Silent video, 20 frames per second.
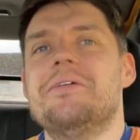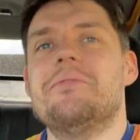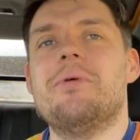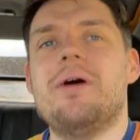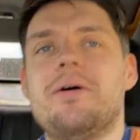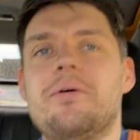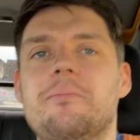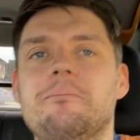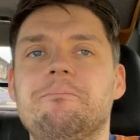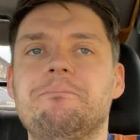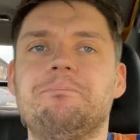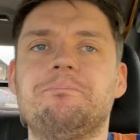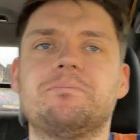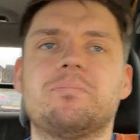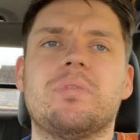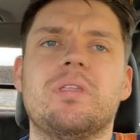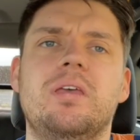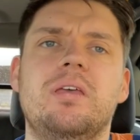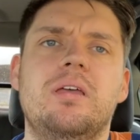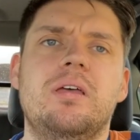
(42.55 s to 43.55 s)
Well,
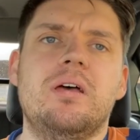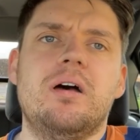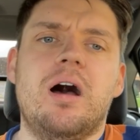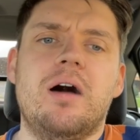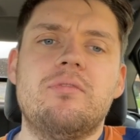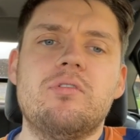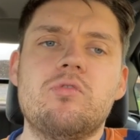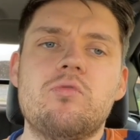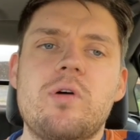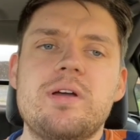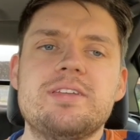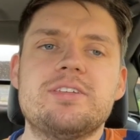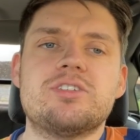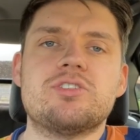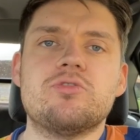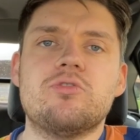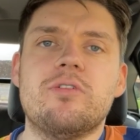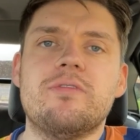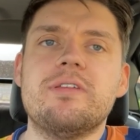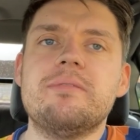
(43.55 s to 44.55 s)
I've always
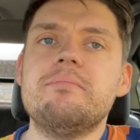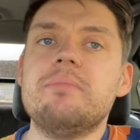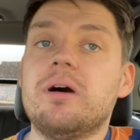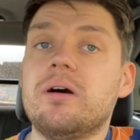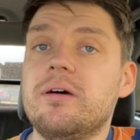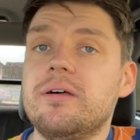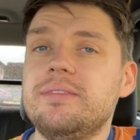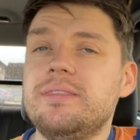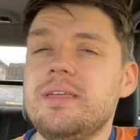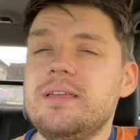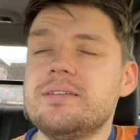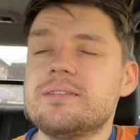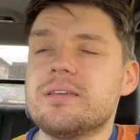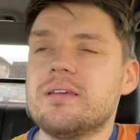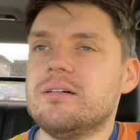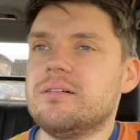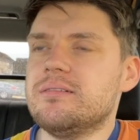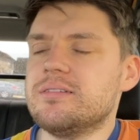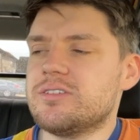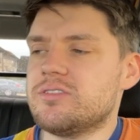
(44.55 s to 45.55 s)
sort of admired these
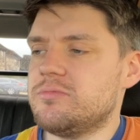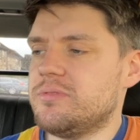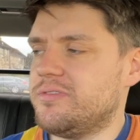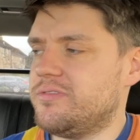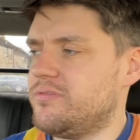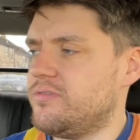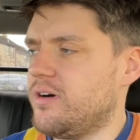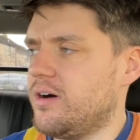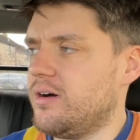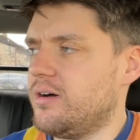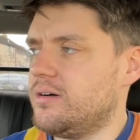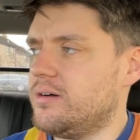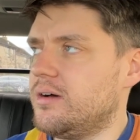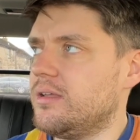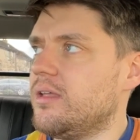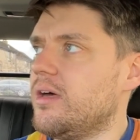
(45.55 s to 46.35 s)
cars from afar.